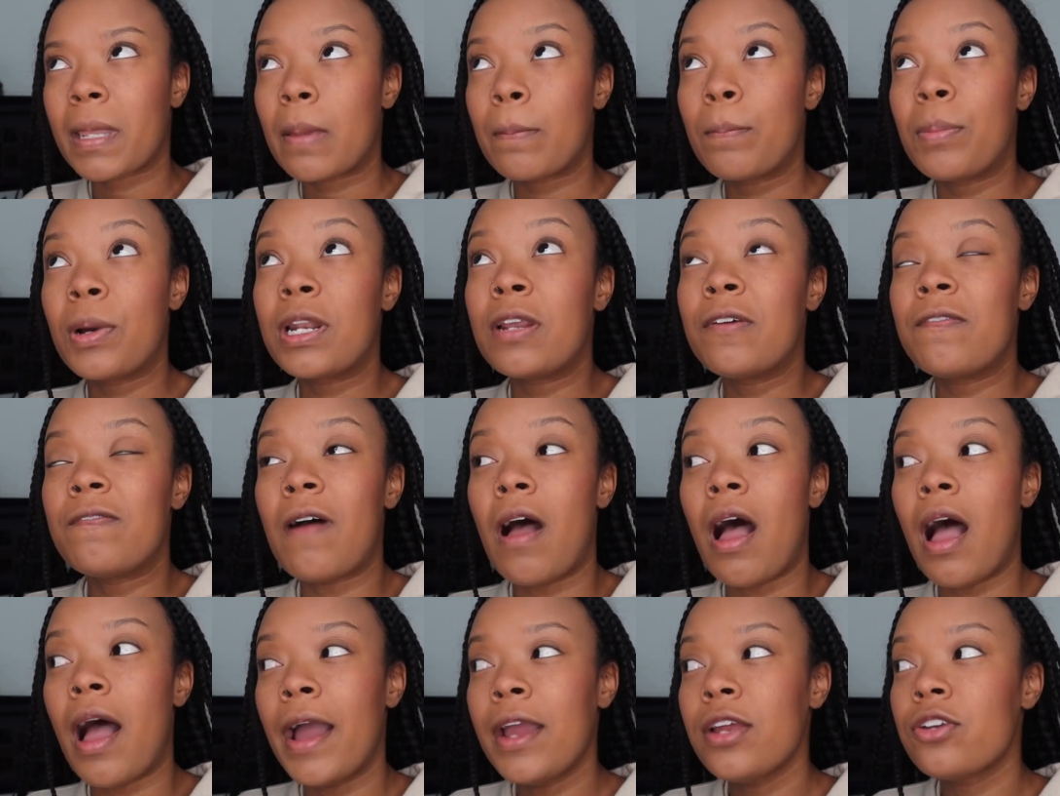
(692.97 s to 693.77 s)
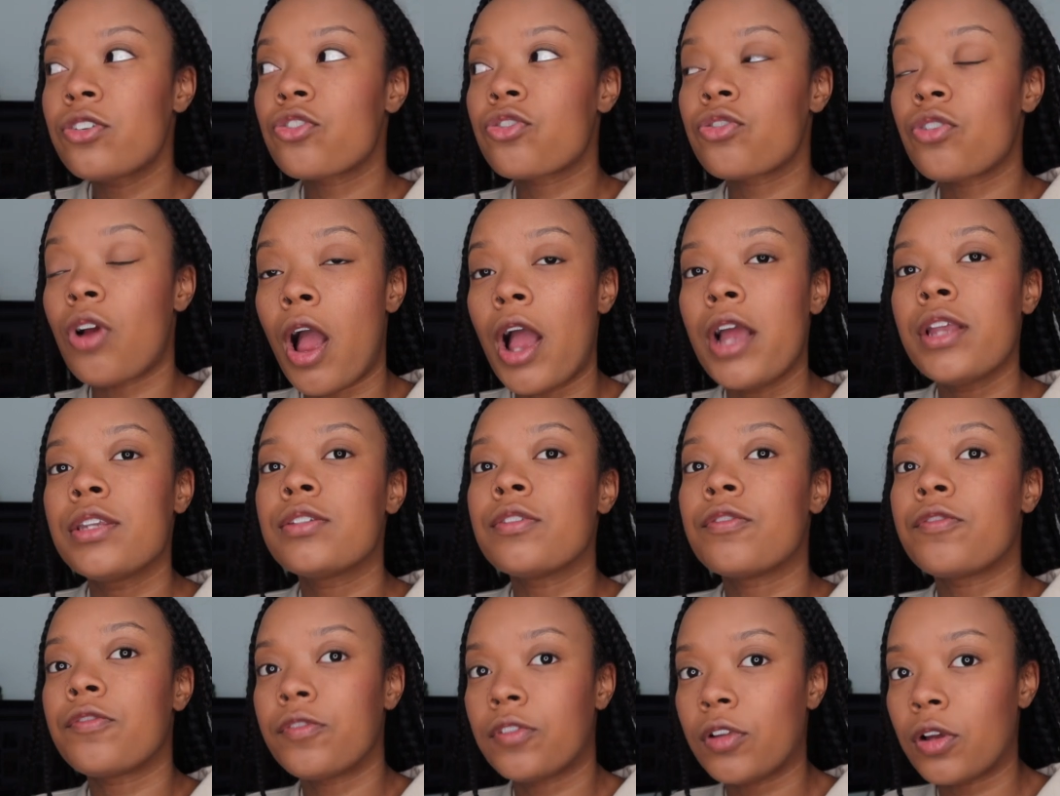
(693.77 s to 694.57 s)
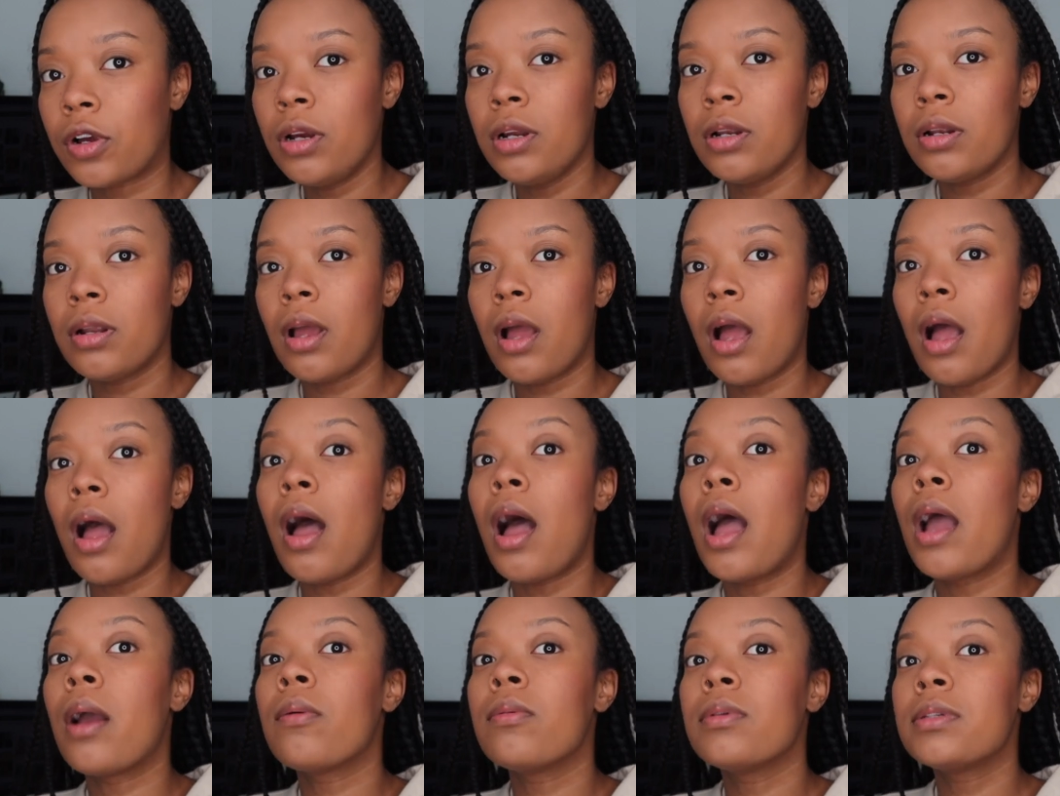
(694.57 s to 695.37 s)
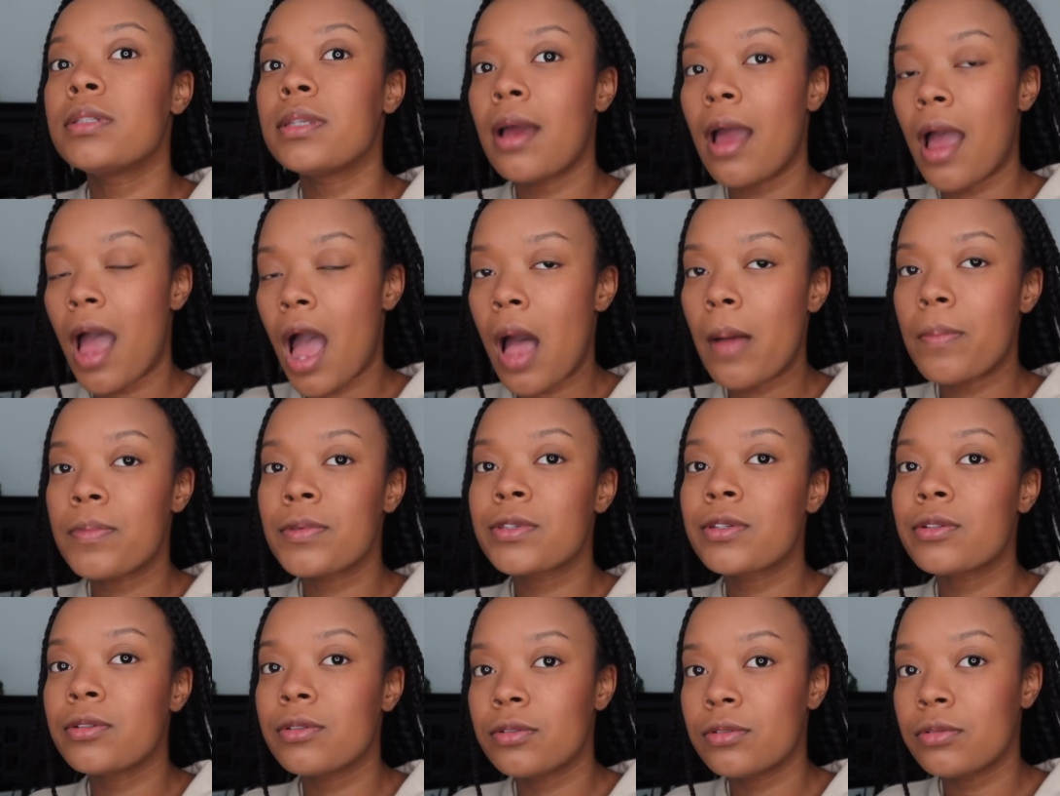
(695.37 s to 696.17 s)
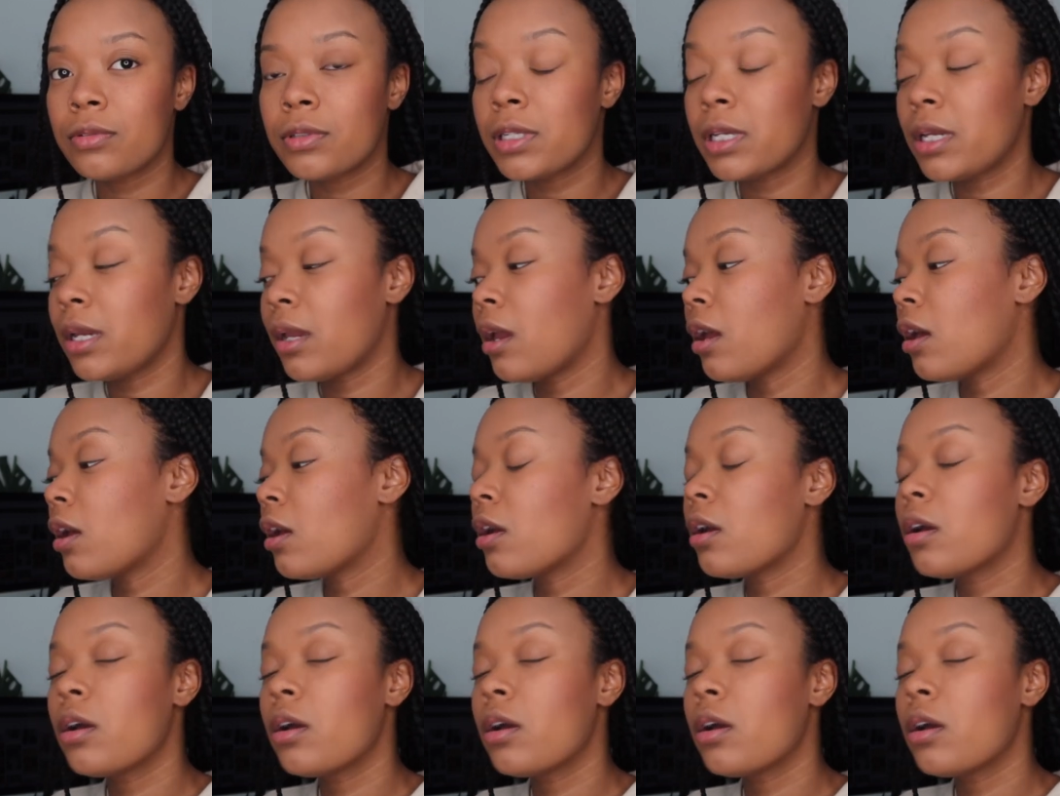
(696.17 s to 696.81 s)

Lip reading: But if I tried to flirt, I was absolutely